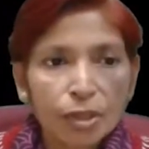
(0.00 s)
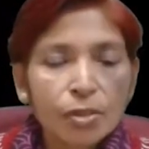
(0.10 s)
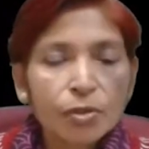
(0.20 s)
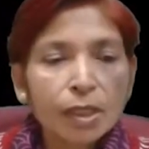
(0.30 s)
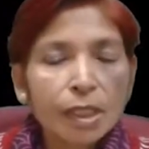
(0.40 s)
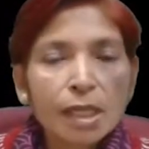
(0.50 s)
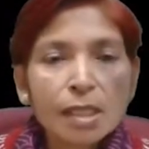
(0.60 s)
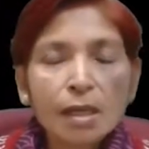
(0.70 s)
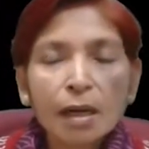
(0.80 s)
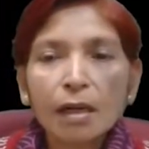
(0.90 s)
So
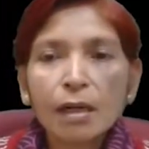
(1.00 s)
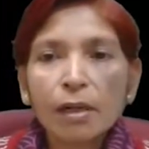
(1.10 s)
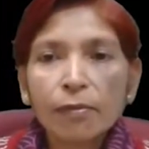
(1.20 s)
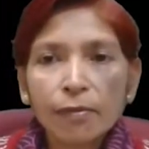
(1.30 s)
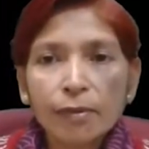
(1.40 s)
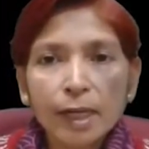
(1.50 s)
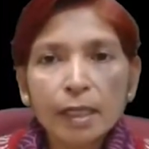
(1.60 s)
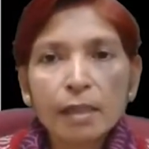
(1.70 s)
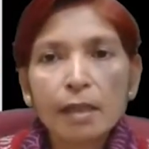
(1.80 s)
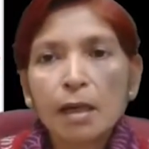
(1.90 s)
these are
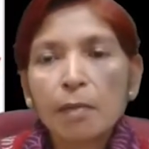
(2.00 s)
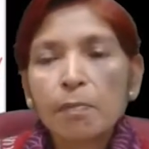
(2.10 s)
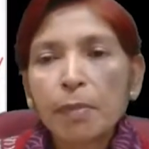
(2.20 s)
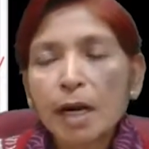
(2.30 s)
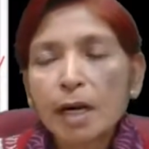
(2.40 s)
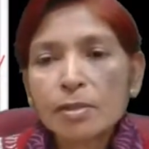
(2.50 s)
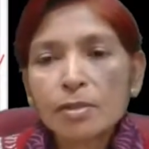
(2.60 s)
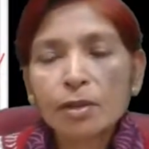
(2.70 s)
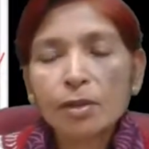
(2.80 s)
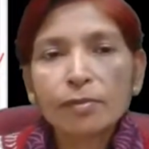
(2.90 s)
different parts
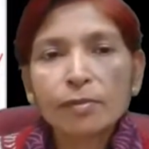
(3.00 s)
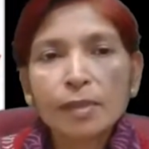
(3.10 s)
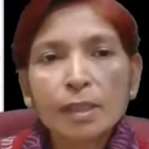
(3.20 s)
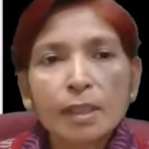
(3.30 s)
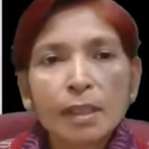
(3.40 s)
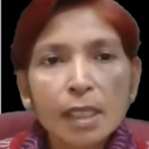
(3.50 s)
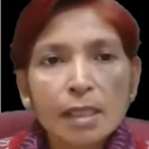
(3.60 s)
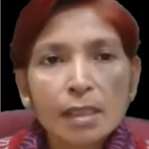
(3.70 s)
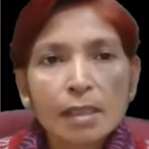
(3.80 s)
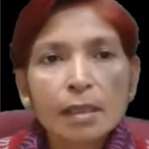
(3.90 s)
of
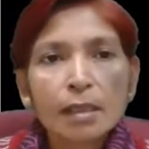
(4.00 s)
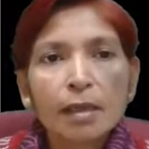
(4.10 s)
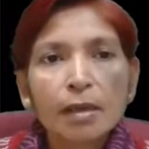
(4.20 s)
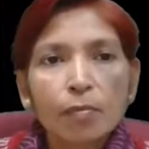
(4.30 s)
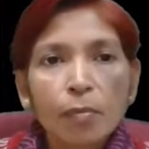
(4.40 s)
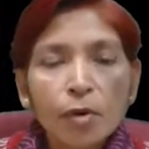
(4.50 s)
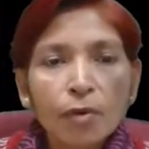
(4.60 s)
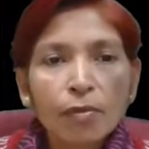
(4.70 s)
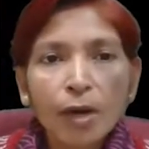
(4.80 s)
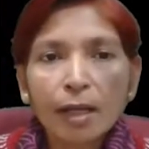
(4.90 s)
this
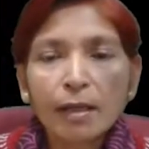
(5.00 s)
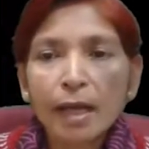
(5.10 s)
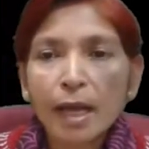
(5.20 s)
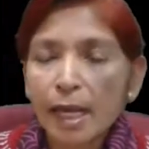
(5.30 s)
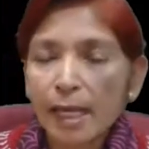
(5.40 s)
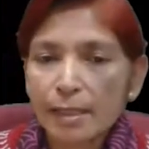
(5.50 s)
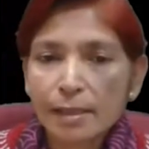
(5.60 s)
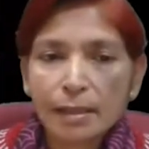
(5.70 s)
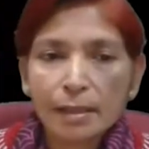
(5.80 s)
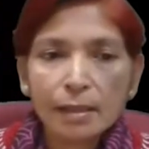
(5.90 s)
book 1
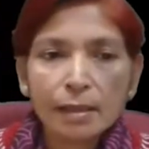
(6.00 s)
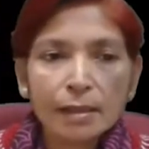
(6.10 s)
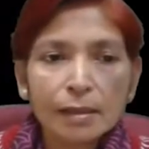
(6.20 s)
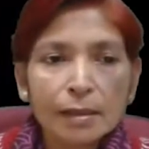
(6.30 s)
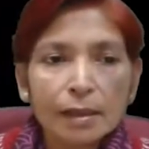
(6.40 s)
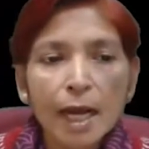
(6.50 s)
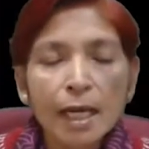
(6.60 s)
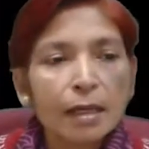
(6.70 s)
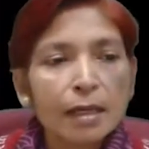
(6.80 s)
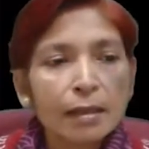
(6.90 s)
Excel, and
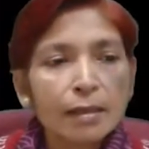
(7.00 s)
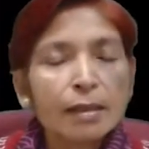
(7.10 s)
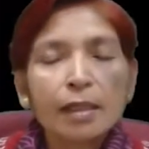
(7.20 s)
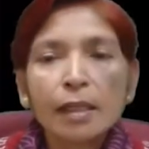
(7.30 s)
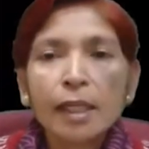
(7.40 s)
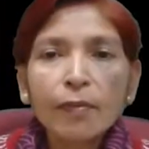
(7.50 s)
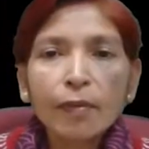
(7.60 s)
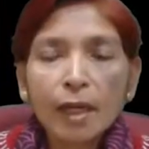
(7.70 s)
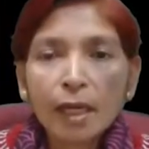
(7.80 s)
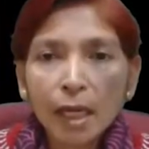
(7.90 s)
here
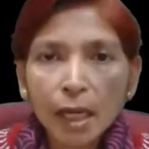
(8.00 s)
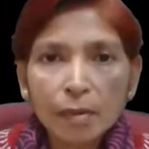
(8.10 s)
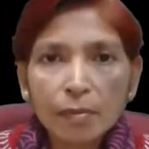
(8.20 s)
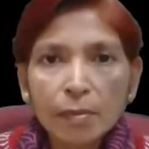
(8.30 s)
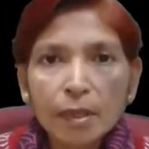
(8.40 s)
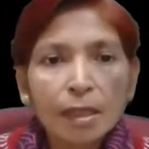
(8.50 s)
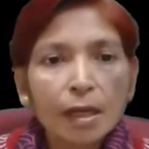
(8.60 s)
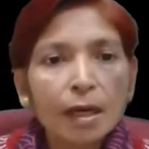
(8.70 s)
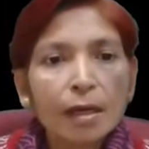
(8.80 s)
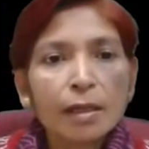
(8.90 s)
given name,
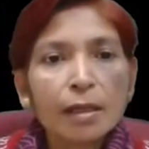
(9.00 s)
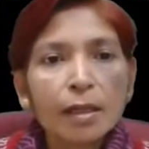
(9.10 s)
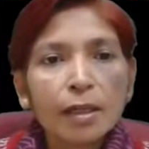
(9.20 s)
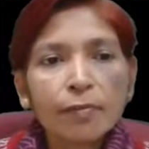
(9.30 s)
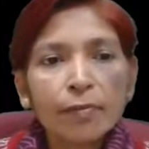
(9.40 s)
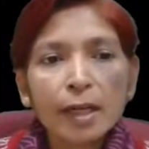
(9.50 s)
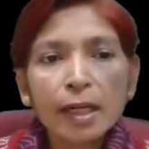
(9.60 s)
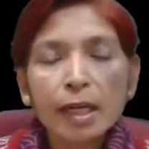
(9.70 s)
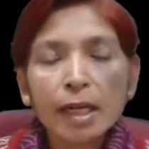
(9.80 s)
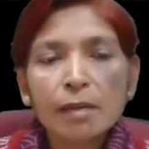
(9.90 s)

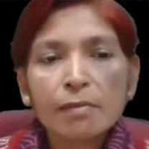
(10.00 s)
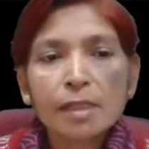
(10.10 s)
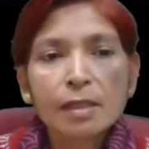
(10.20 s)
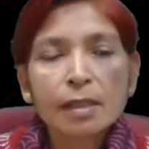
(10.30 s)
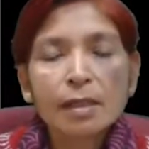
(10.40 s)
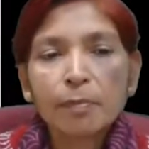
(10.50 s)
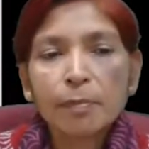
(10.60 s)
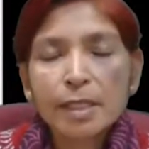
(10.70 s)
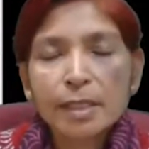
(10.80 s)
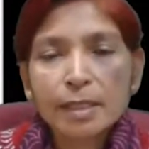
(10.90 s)
different names
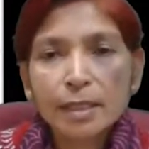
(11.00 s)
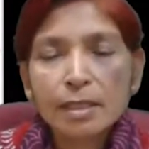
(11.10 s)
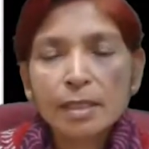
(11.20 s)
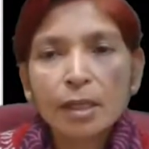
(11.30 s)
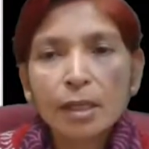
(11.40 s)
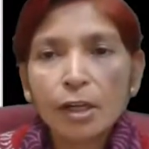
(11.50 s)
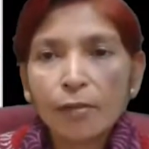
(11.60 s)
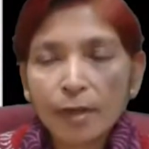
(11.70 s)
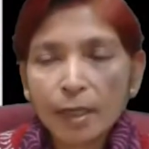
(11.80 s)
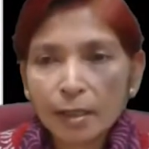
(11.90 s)
represent
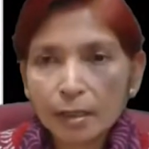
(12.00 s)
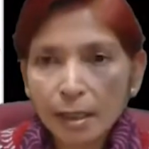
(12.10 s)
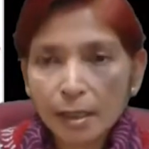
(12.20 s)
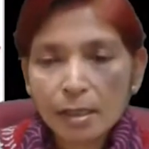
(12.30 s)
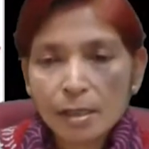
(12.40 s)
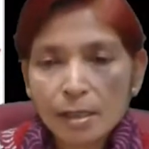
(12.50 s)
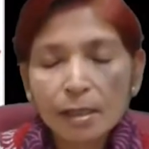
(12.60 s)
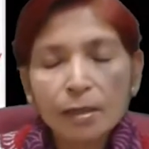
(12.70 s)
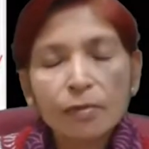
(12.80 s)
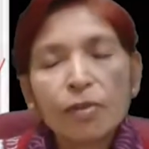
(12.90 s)
different things
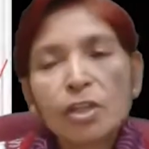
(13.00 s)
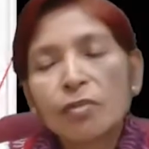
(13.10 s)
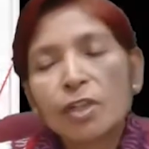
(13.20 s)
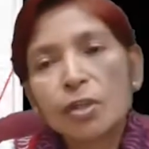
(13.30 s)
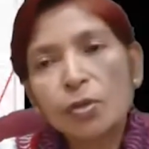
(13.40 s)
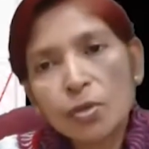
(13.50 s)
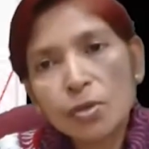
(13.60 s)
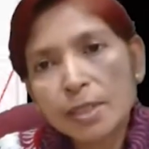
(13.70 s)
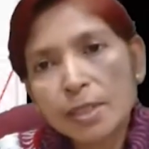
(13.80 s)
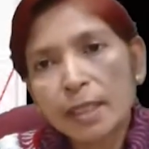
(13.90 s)
which we
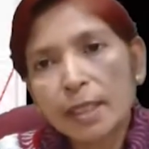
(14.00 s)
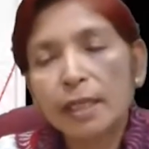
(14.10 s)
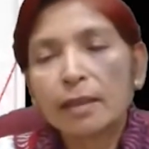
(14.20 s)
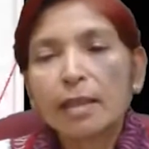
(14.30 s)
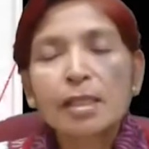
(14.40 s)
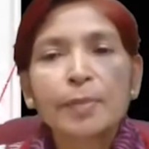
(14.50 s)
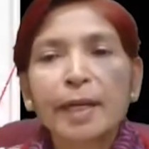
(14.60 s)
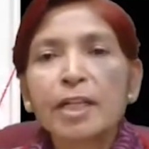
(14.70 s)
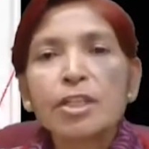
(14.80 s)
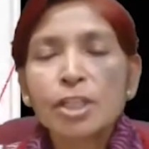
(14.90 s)
use in this
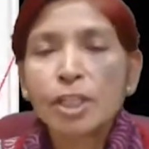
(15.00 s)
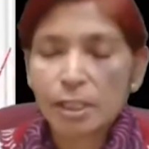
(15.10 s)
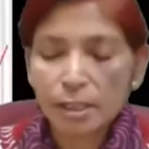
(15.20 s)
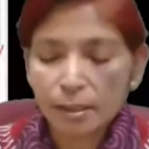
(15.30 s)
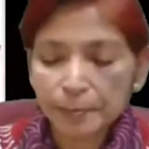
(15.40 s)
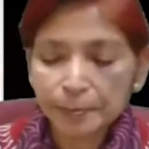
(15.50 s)
spreadsheet.